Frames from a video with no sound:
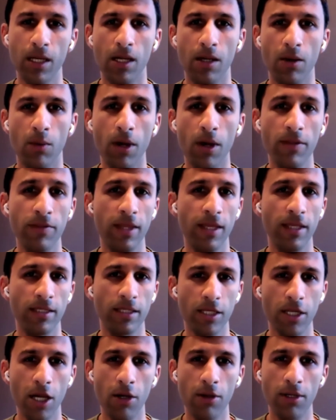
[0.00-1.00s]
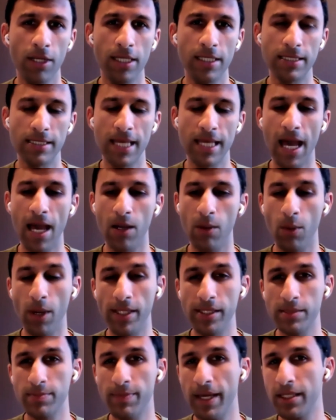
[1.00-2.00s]
One thing to note is that when
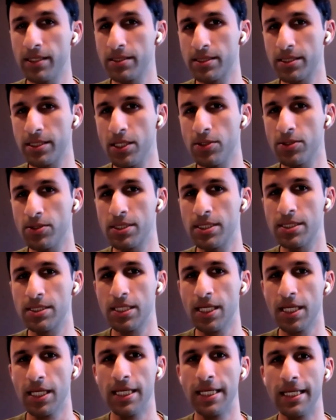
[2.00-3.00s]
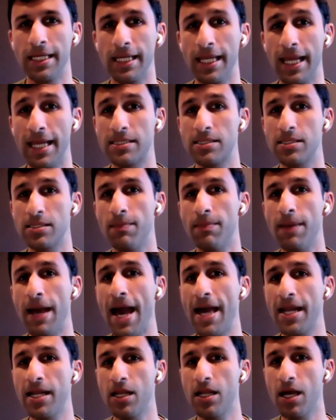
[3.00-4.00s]
spinal stenosis gets
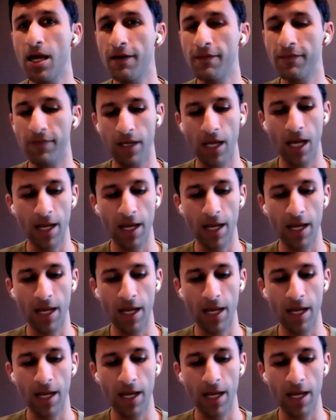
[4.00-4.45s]
bad enough,